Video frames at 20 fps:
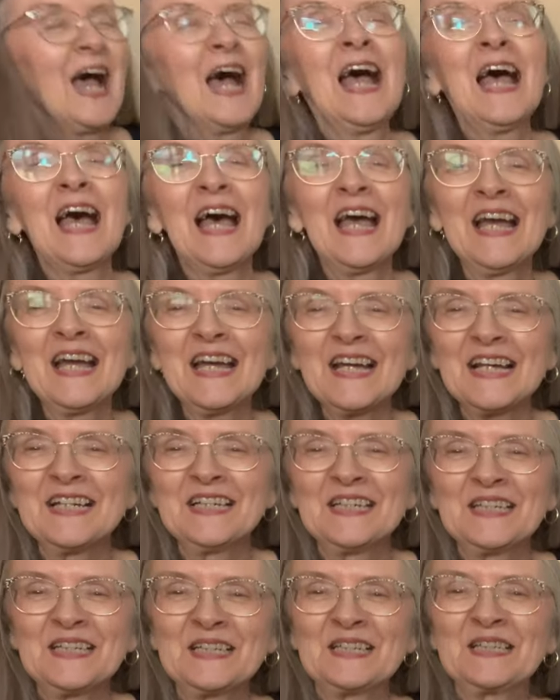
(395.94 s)

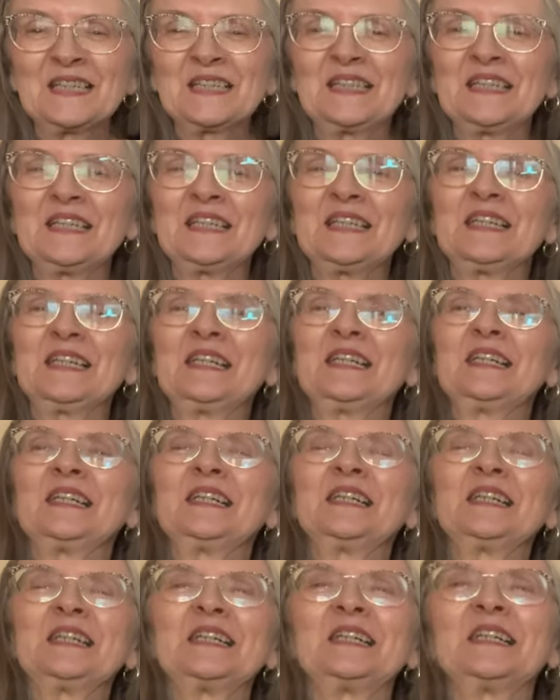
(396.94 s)

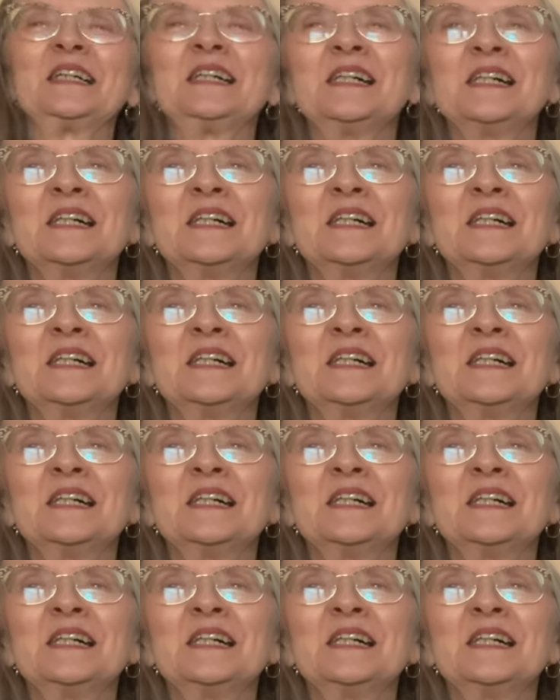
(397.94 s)
No words are spoken by the person on screen.